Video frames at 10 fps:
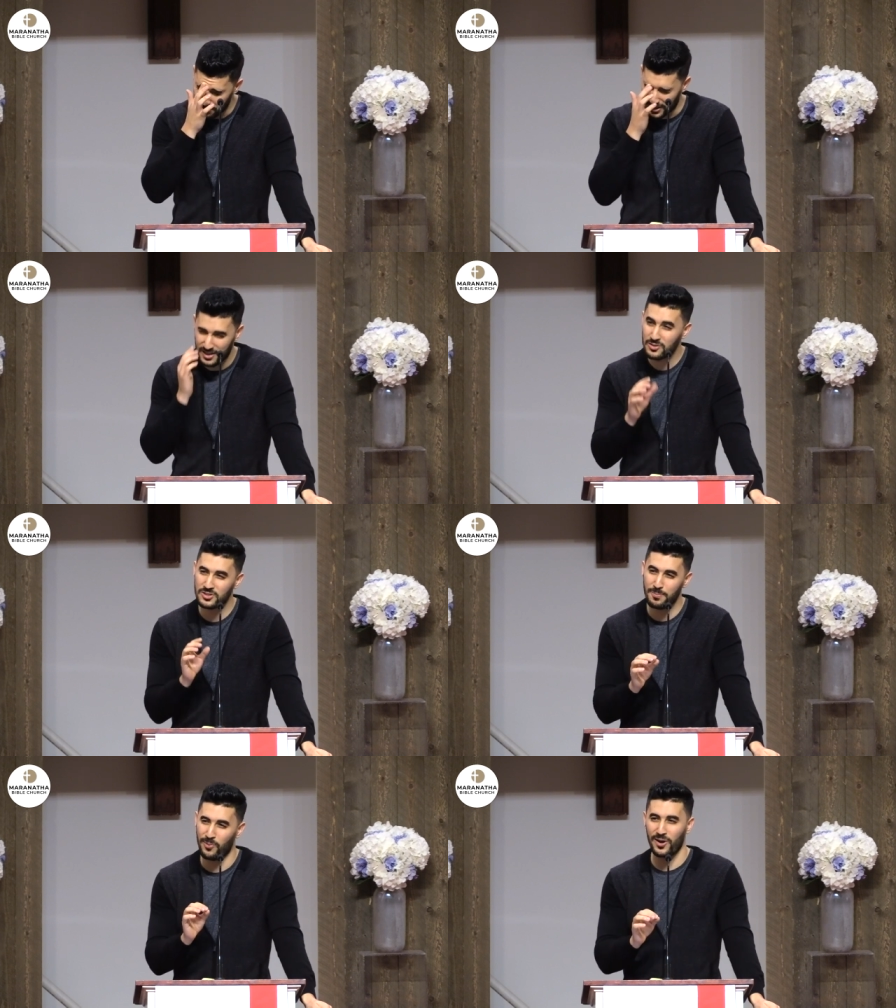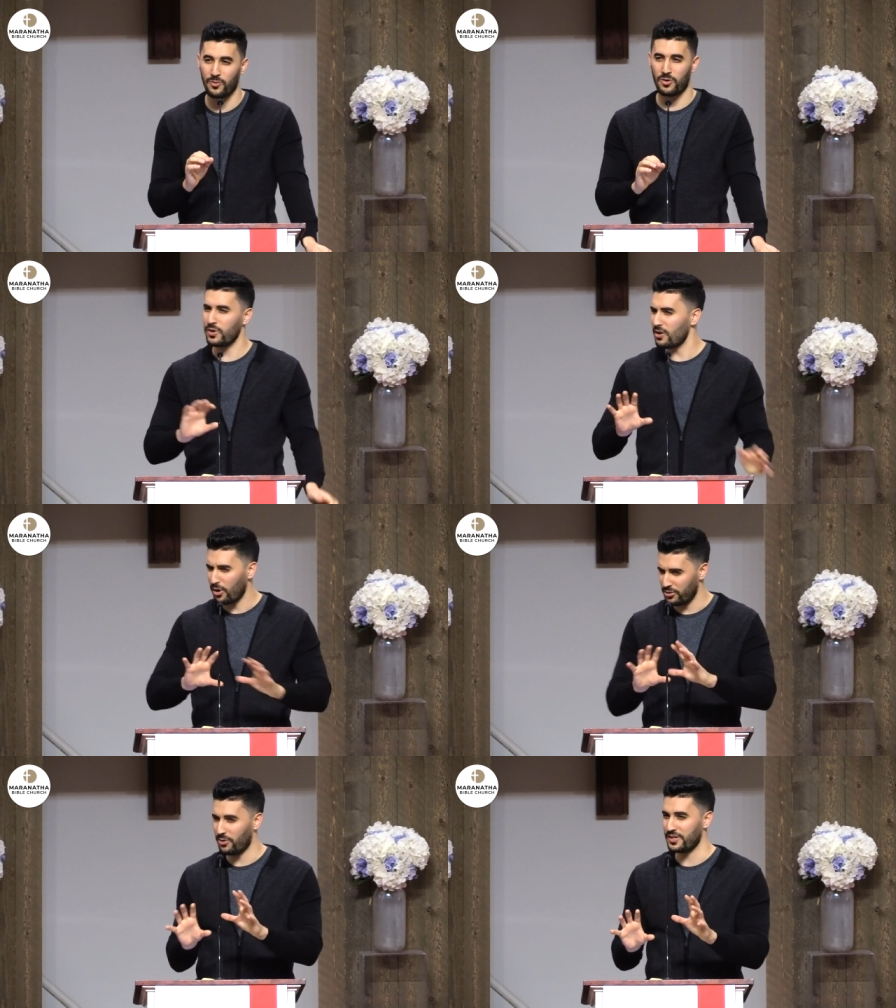But here's the point where we
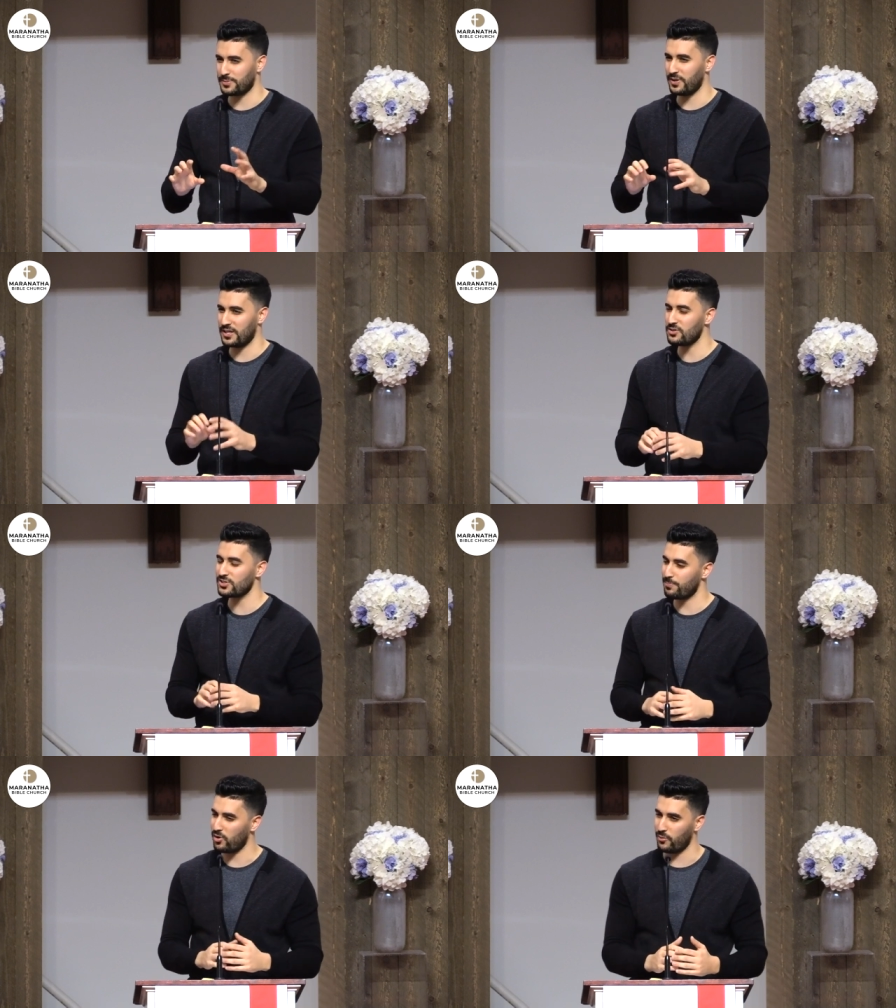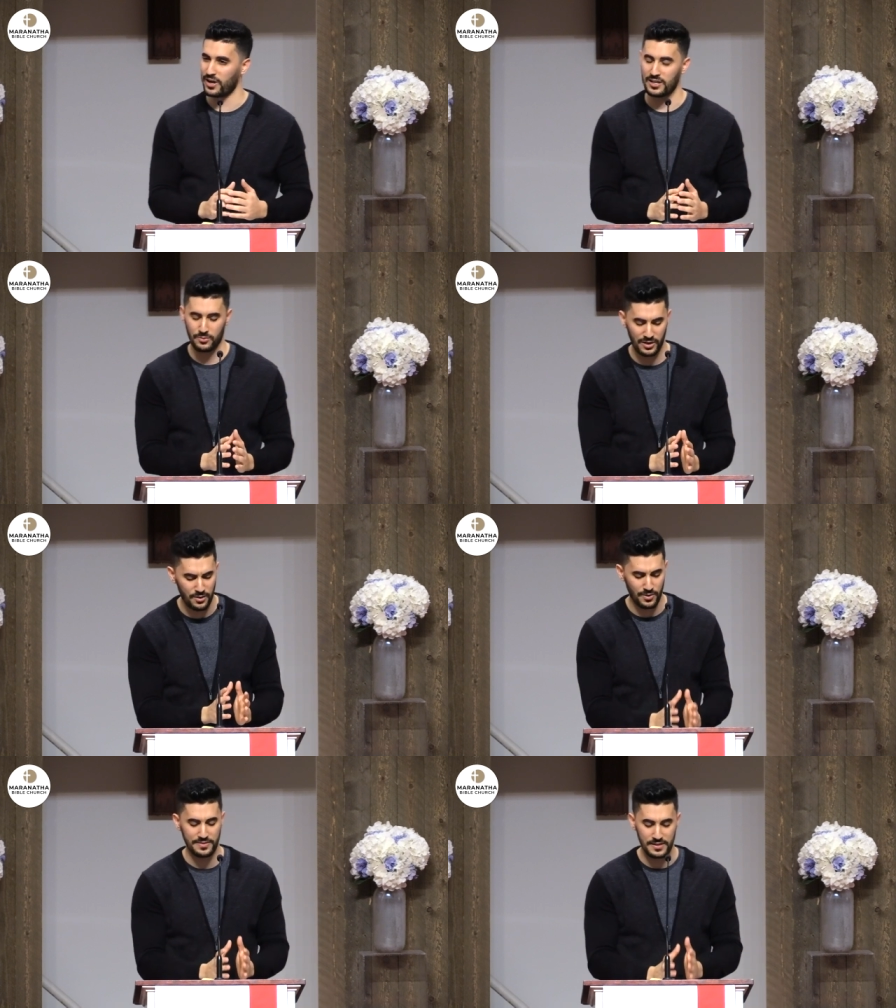all know this, but here's the point when I, when I
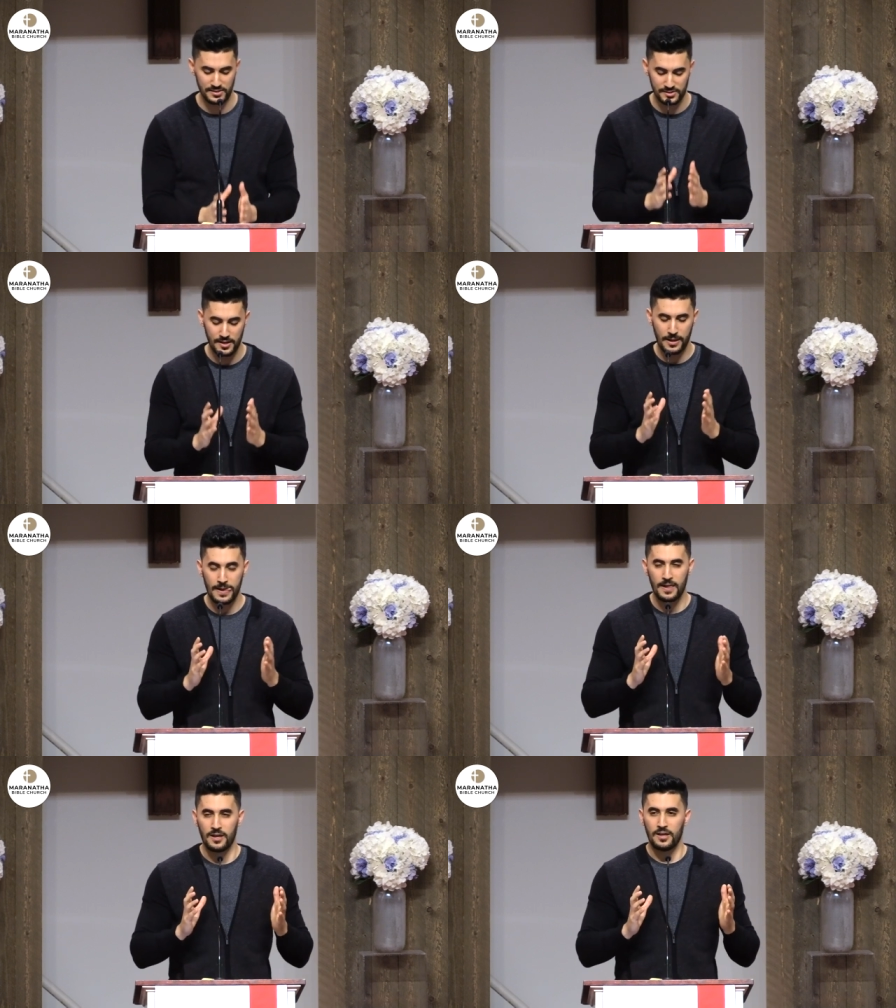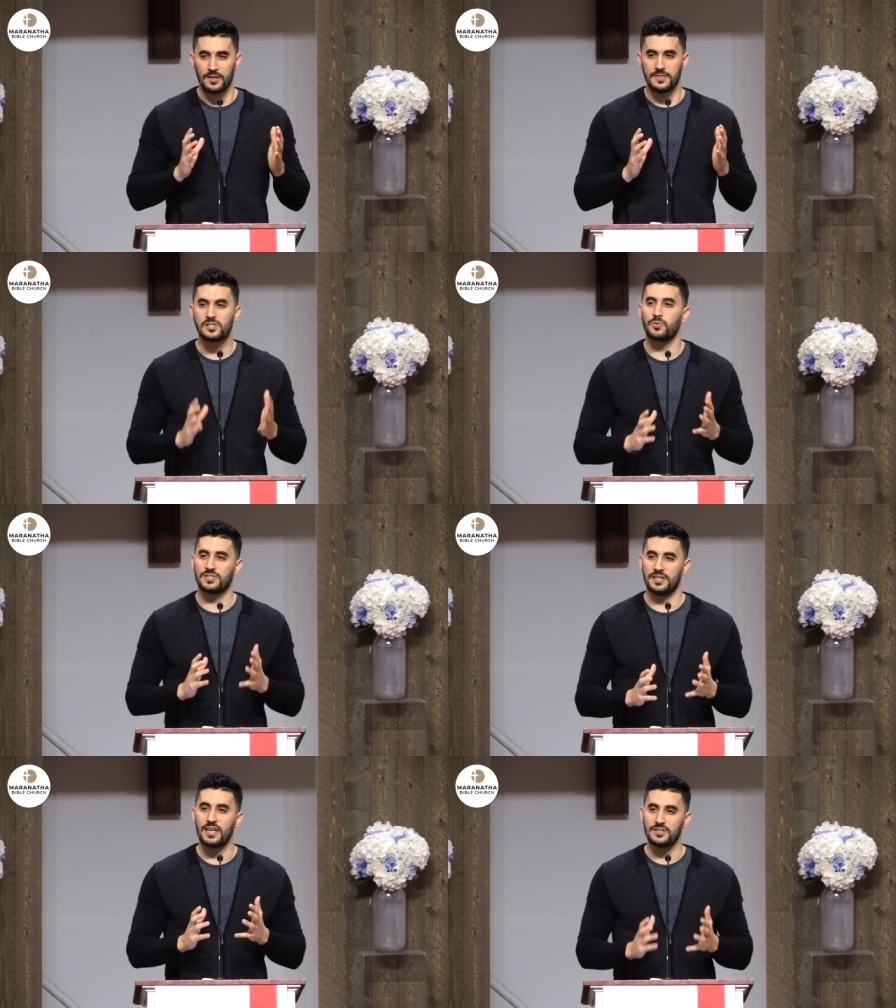read this, this
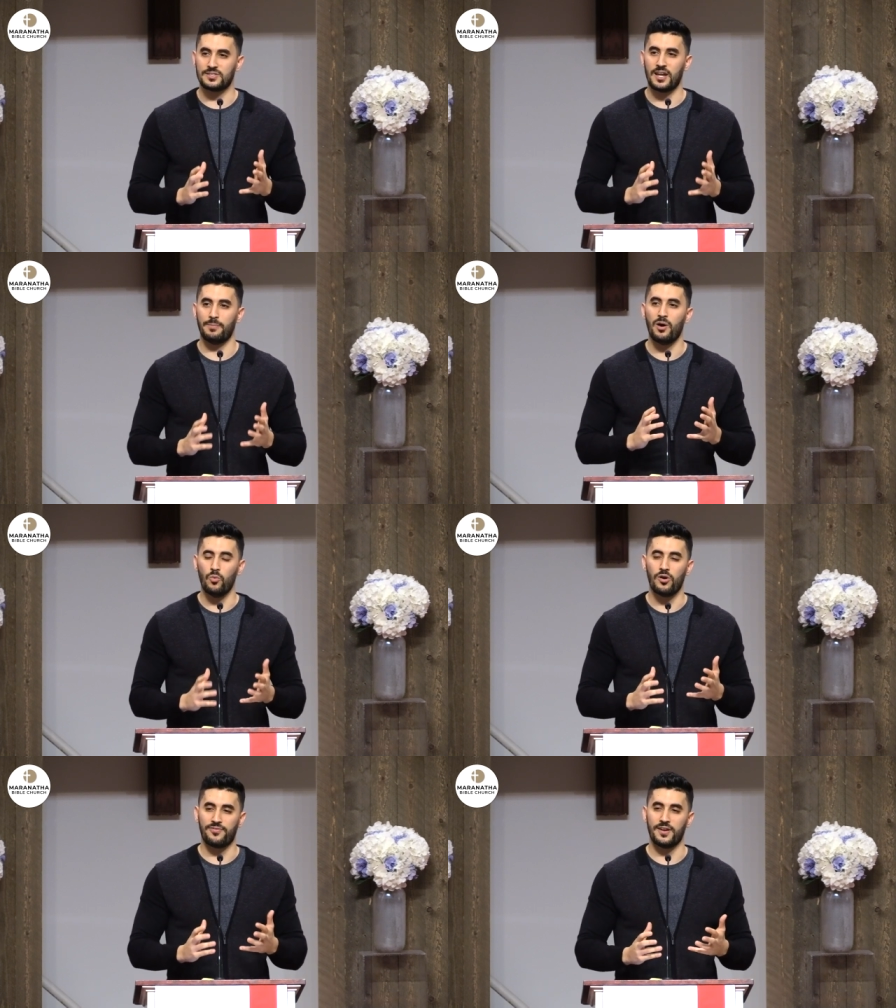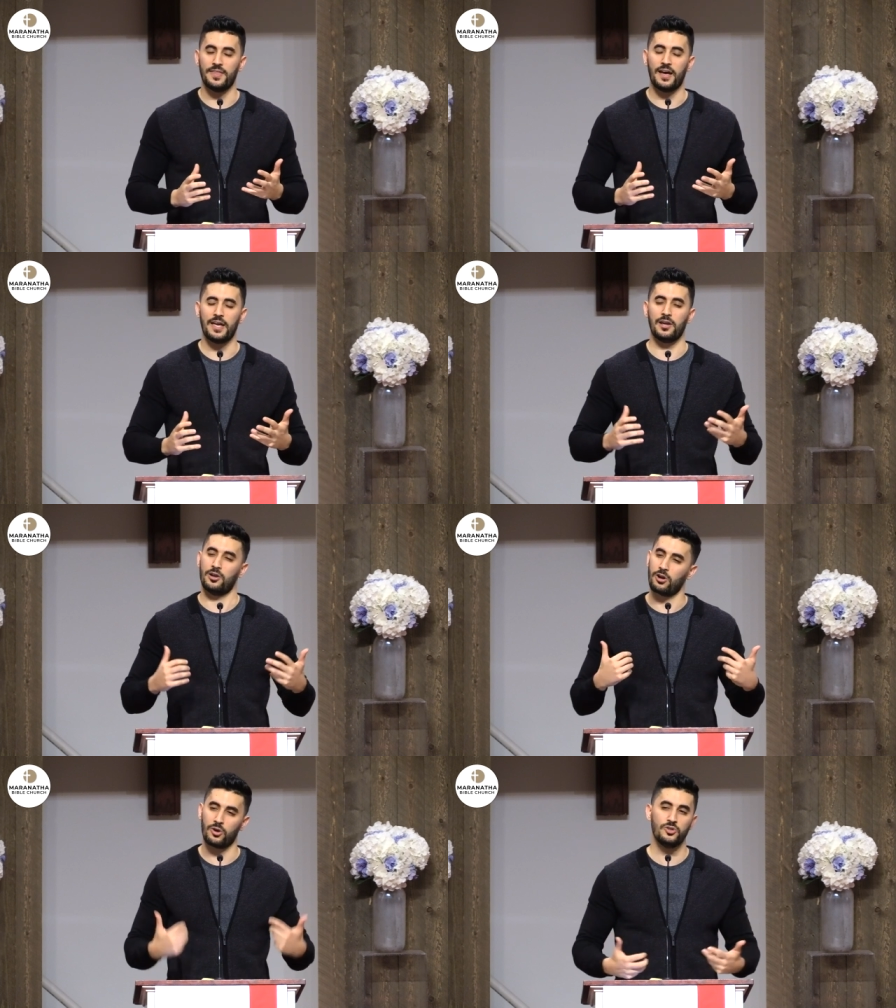was an insight about warfare that
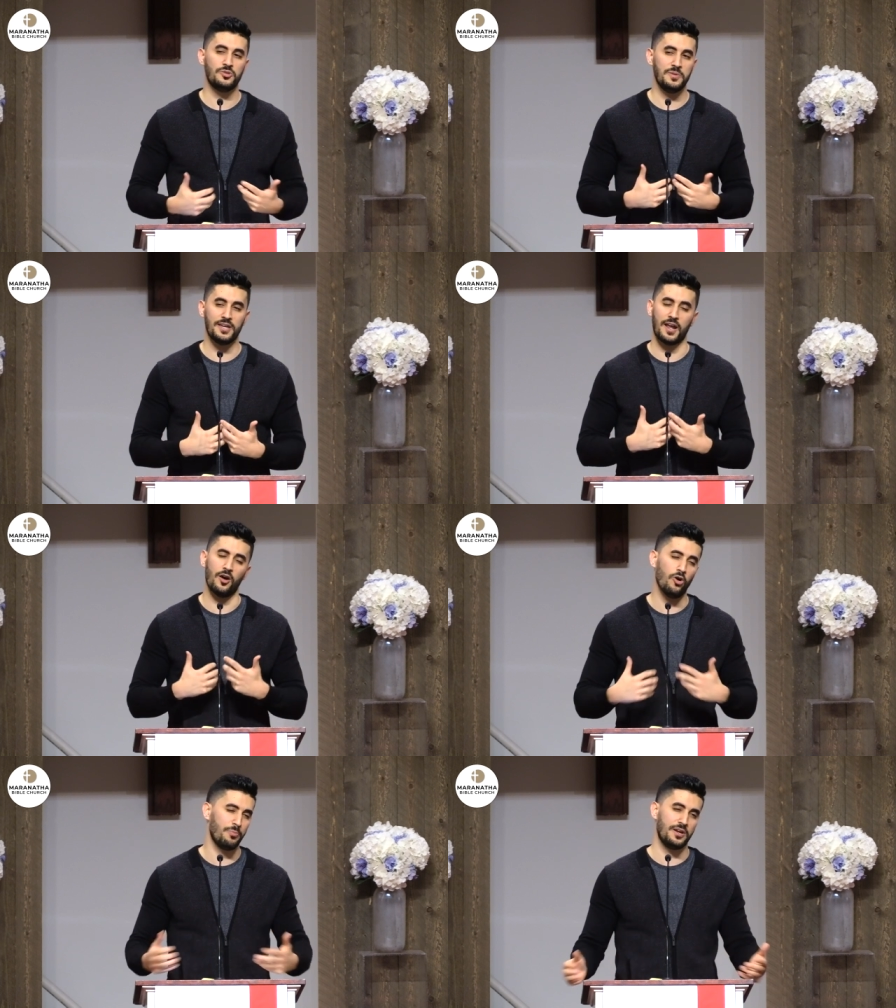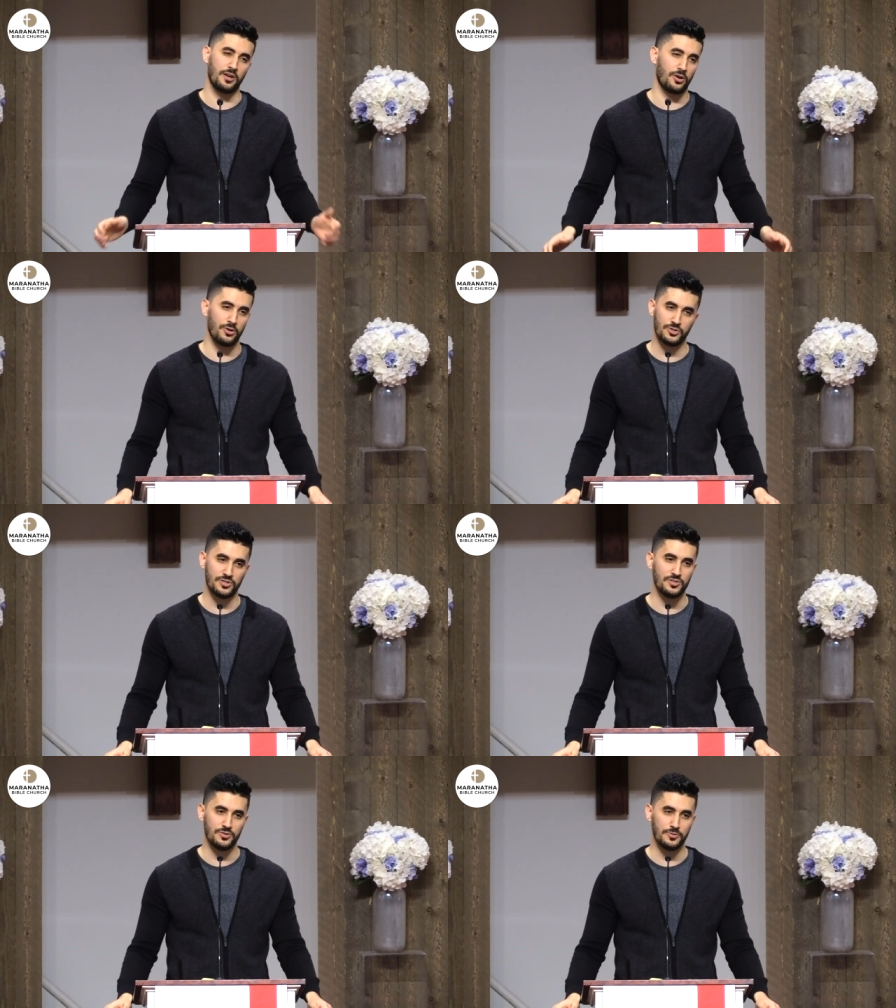encouraged me, and I hope it
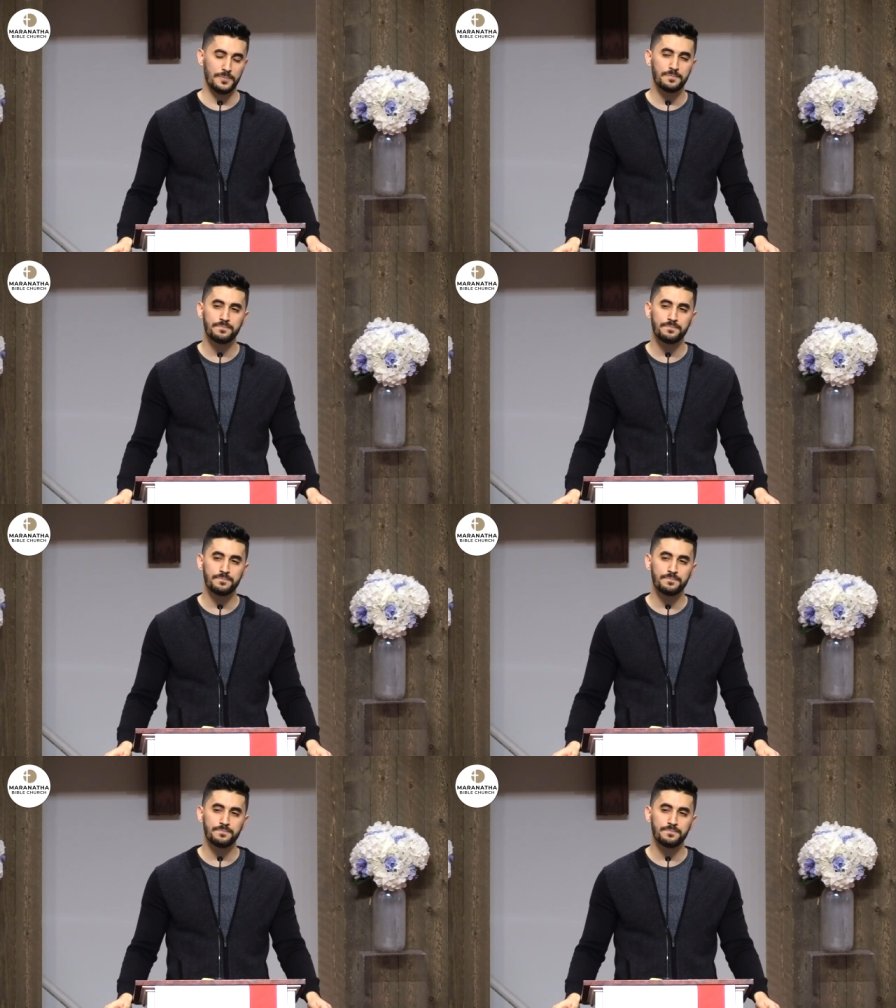encourages you.